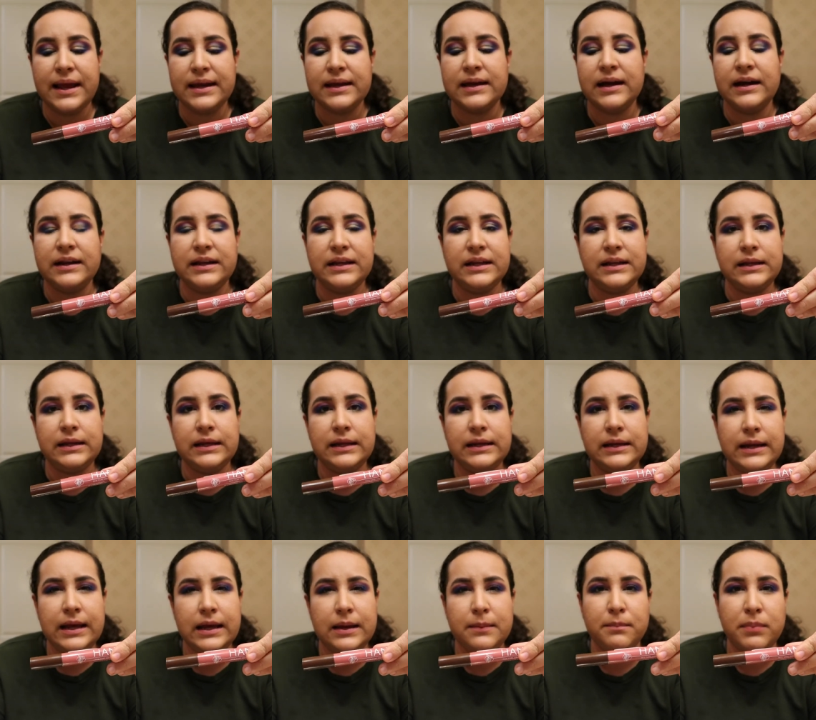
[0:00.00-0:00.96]
I got it
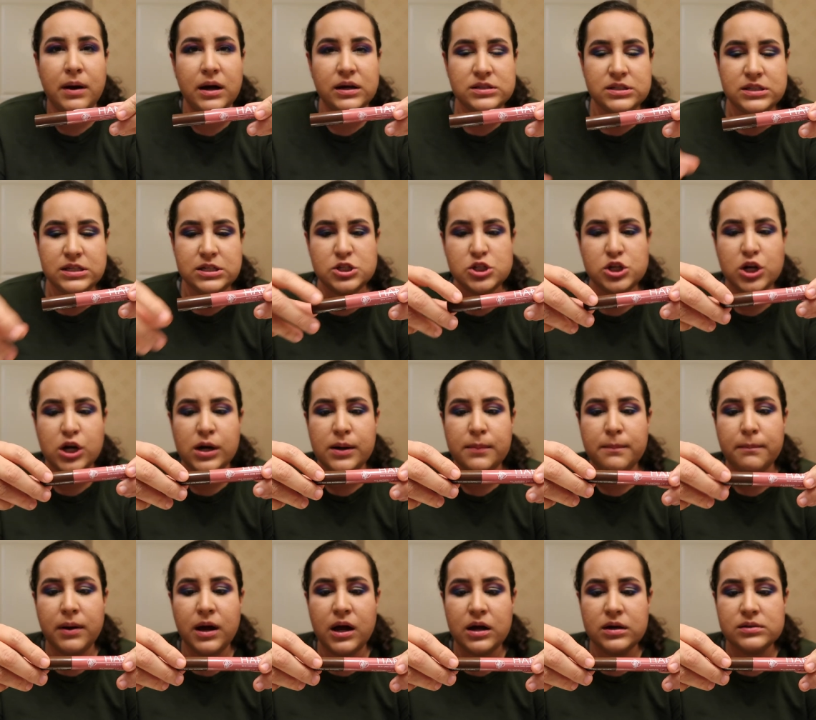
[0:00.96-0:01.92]
in a
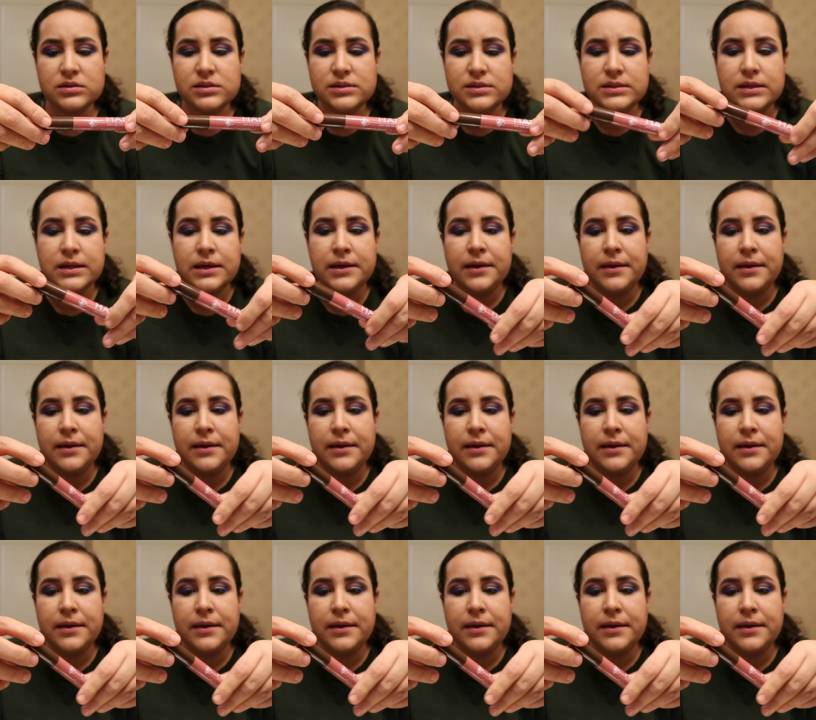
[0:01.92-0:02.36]
BoxyCharm box,